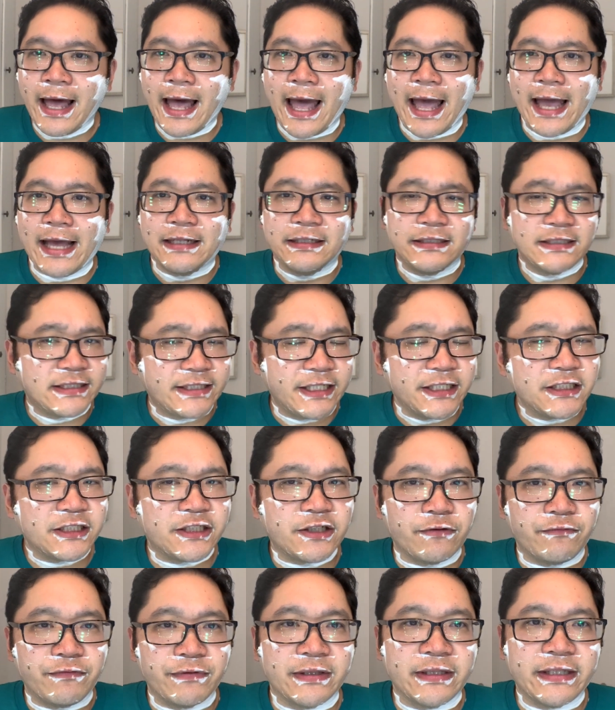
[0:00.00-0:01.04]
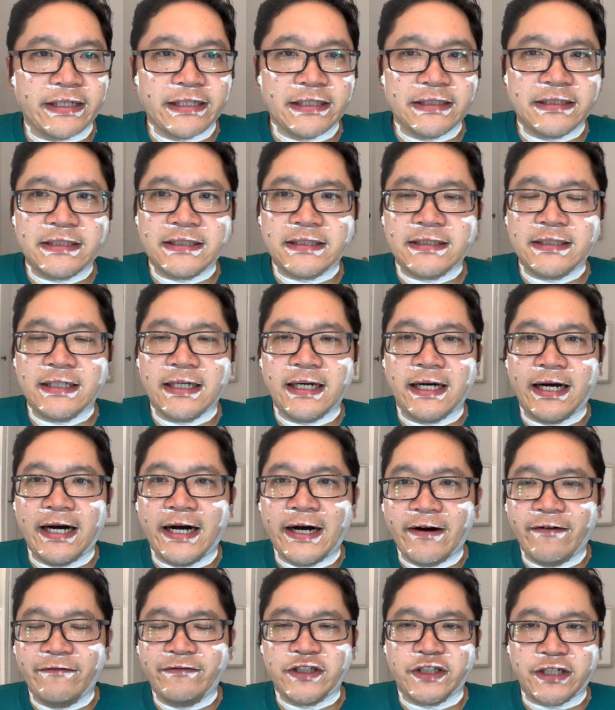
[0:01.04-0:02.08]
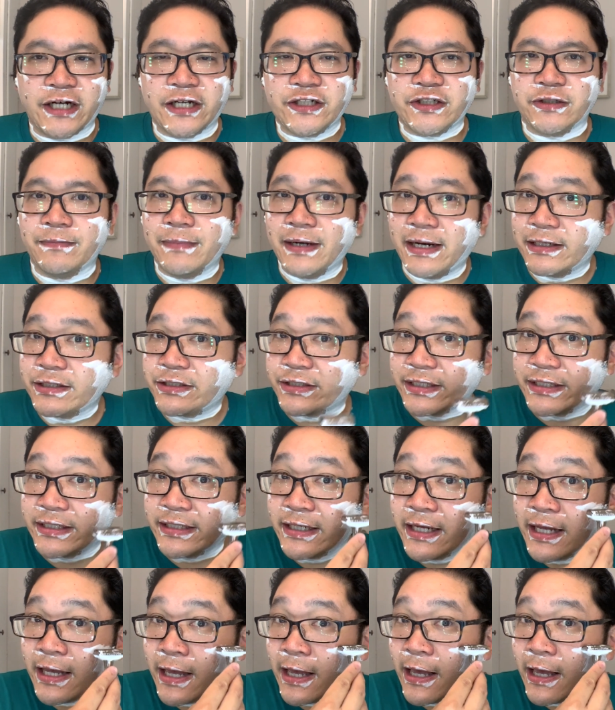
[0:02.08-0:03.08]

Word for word: And since the release of Cha-Cha Matcha,